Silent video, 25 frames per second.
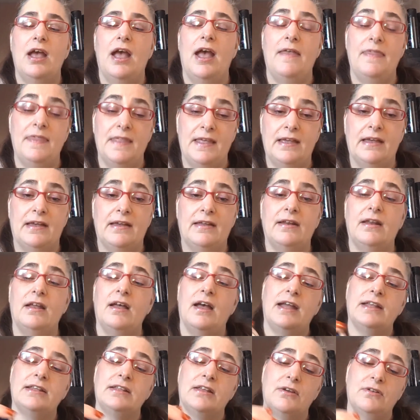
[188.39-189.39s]
And then
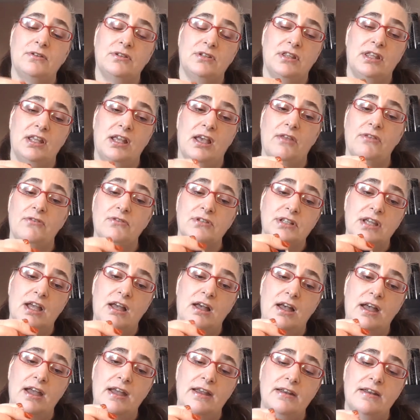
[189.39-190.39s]
I'd go to the other
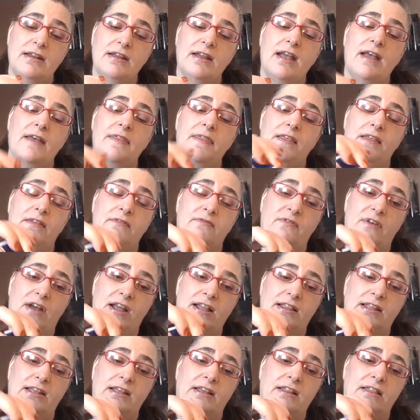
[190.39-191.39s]
side, and then
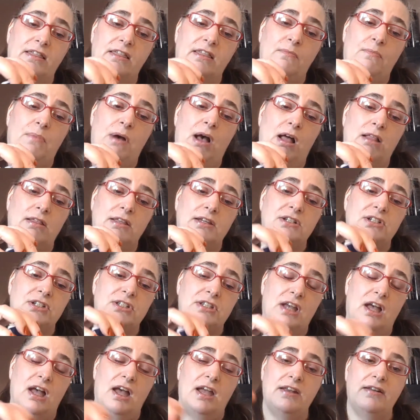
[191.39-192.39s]
finally the
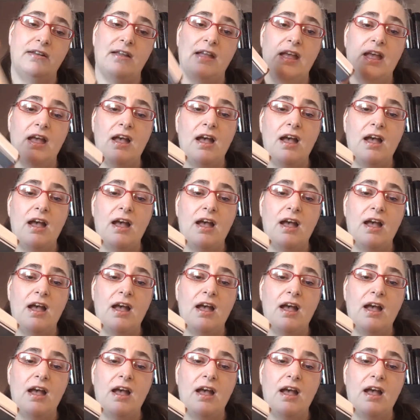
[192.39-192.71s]
polished side.